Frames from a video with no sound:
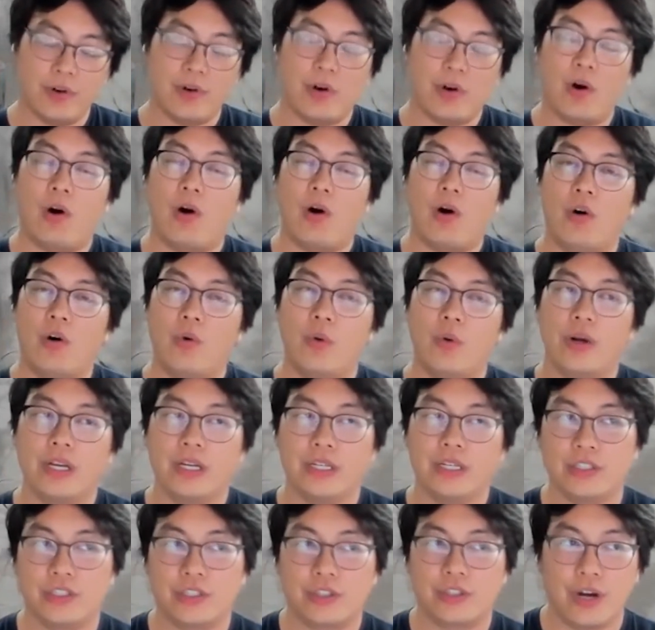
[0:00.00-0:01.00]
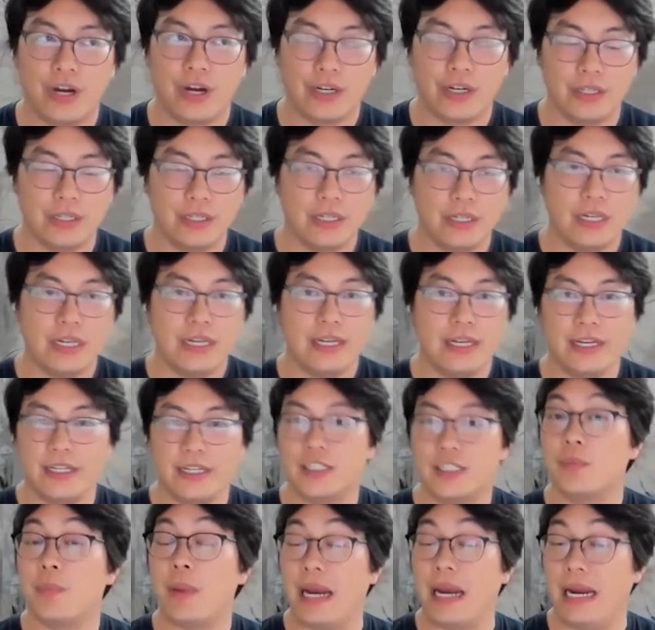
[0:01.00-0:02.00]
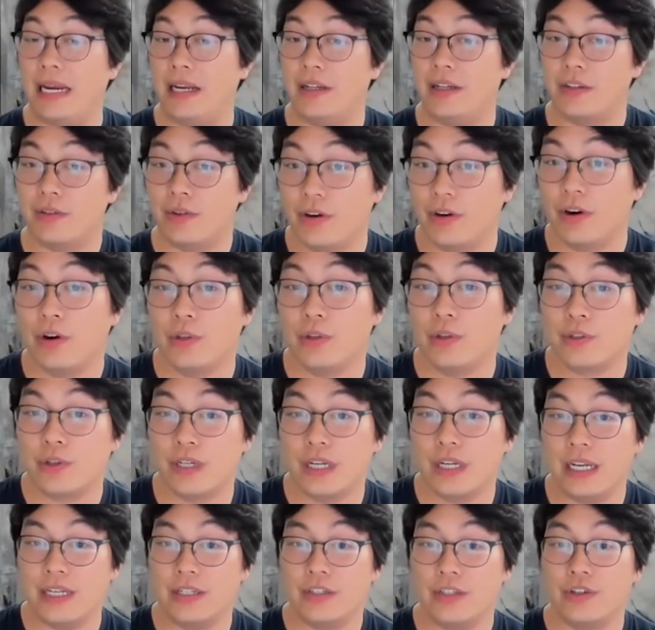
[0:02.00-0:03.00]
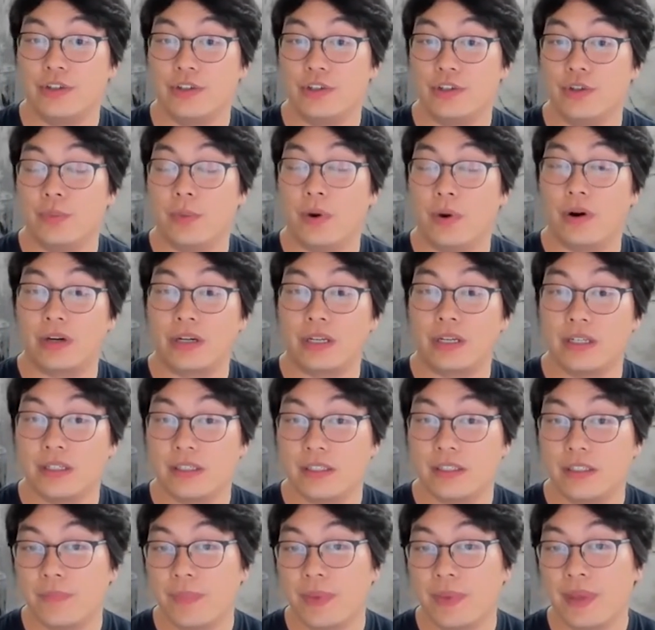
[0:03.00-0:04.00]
They're always trying to expand. They're always trying to enter new markets.